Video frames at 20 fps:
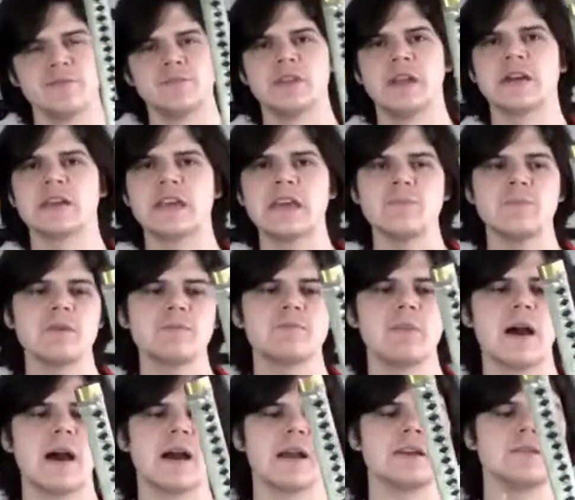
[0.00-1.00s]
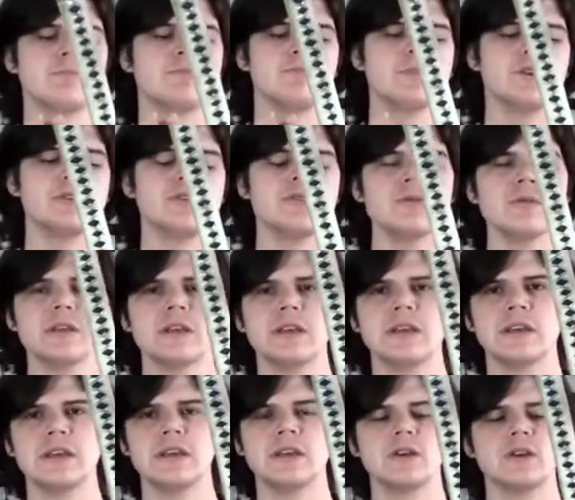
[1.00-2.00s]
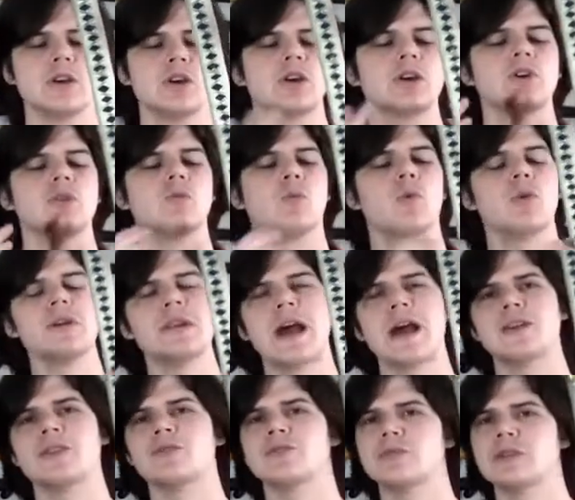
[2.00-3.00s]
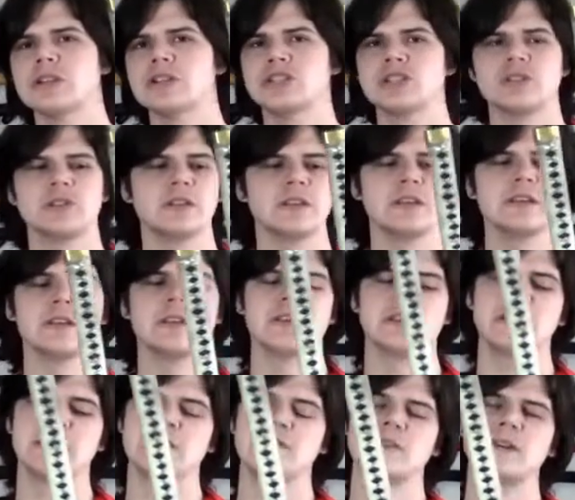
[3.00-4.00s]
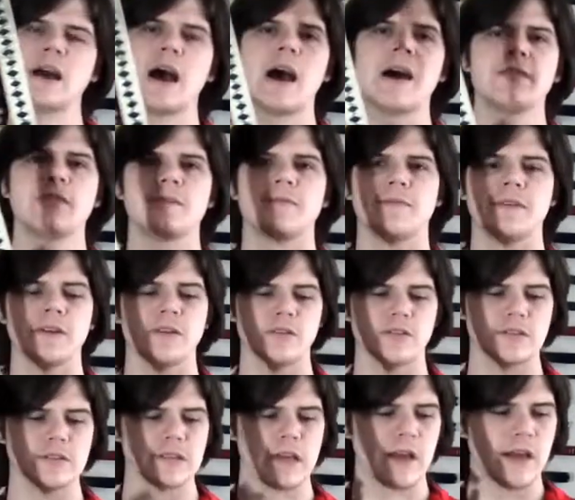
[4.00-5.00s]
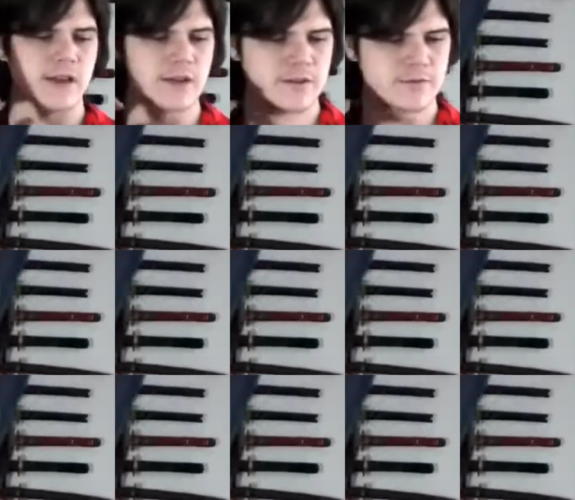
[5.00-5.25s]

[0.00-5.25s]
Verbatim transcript: Now keep in mind, Menuki were not originally even on the finger side.